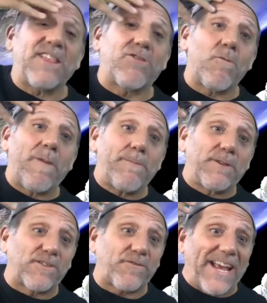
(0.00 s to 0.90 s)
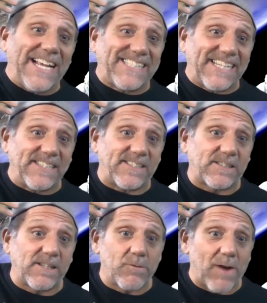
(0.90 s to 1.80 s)
through people's
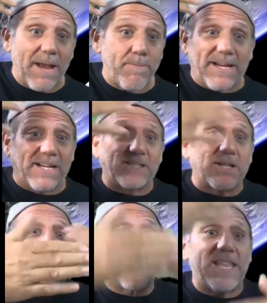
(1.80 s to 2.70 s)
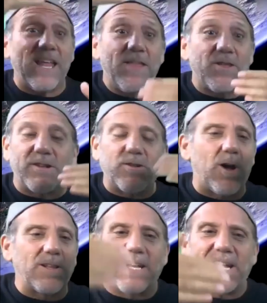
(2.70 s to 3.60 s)
faces, right? Because it's
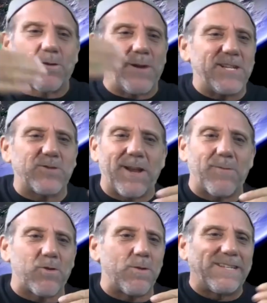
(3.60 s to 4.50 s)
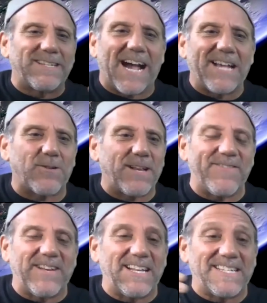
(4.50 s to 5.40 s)
all done in green screen rooms. These guys aren't
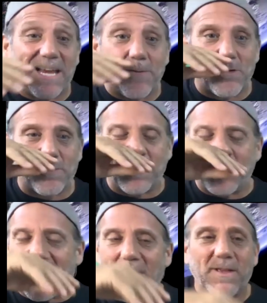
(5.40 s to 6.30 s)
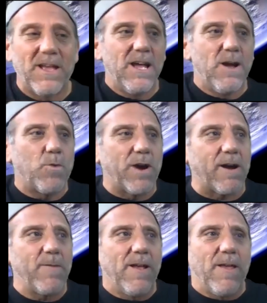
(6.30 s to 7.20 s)
even in the same room sometimes,
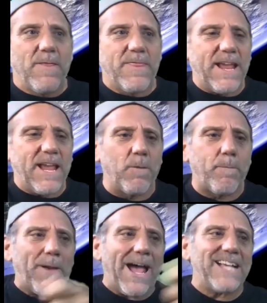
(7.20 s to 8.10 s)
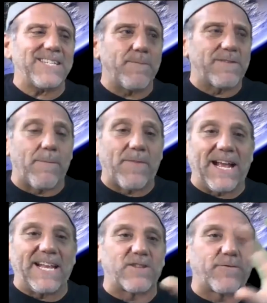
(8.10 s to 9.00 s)
where he'll pass them something
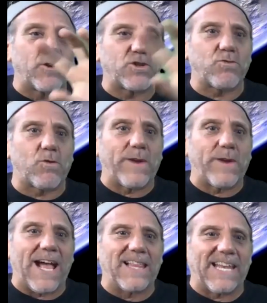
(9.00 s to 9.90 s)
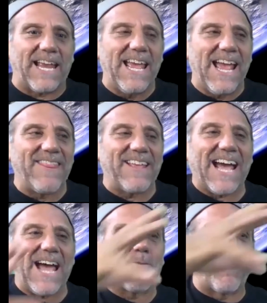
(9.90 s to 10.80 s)
and it's virtual reality, and the
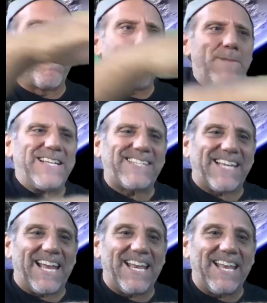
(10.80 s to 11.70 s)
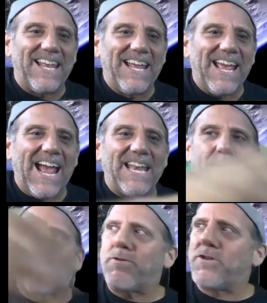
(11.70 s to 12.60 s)
guy will miss it and
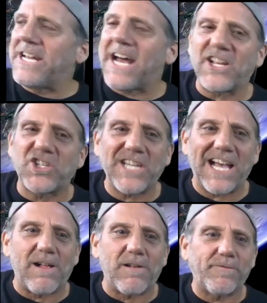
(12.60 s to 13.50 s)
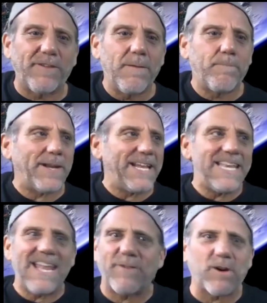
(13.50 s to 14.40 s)
then put it on a shelf, but he
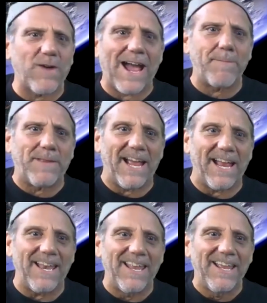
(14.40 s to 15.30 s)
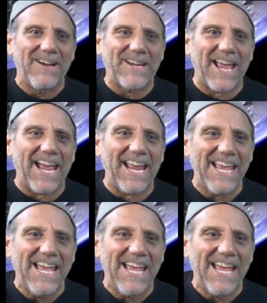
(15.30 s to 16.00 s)
never grabbed it. Okay.